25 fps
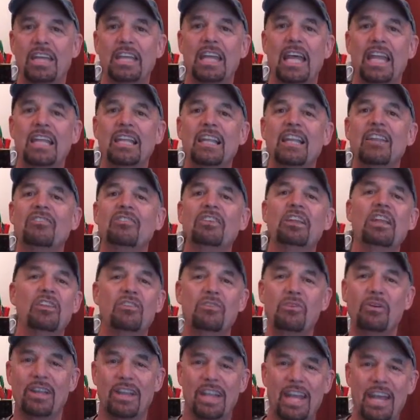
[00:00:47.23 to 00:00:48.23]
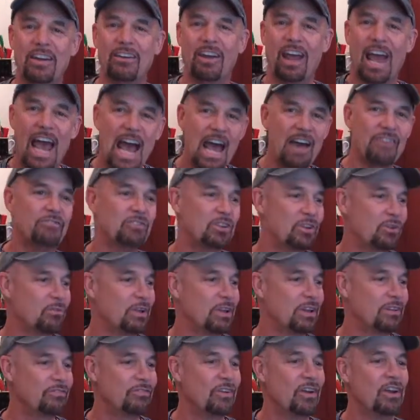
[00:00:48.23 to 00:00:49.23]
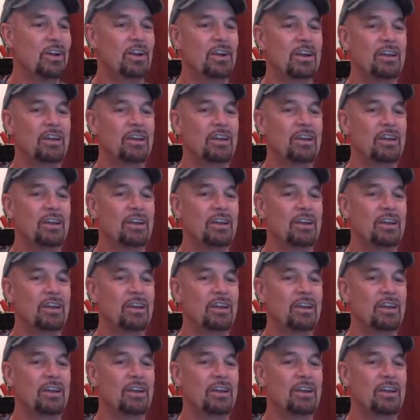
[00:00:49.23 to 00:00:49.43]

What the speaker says: And then listening to it later, after we've